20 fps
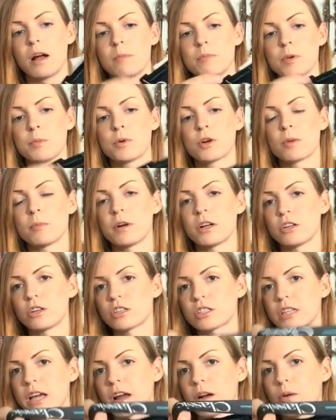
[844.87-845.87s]
You put them on your
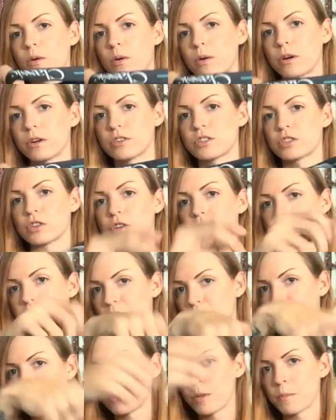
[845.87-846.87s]
saddle horn so you
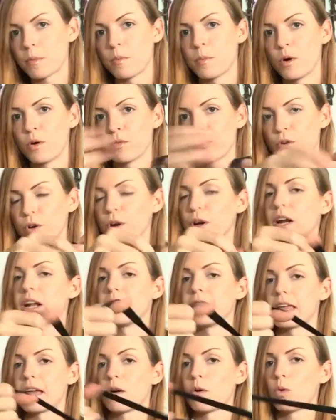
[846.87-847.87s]
can flip them over
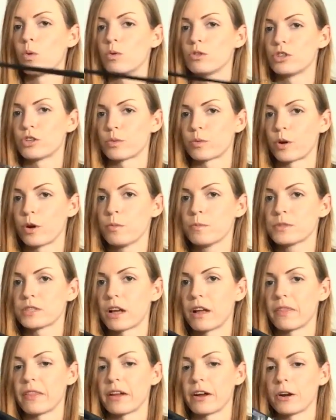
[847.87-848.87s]
and they hold your ropes
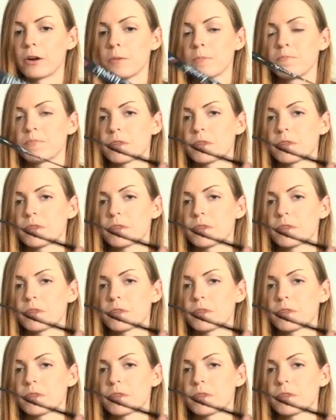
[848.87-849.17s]
on there.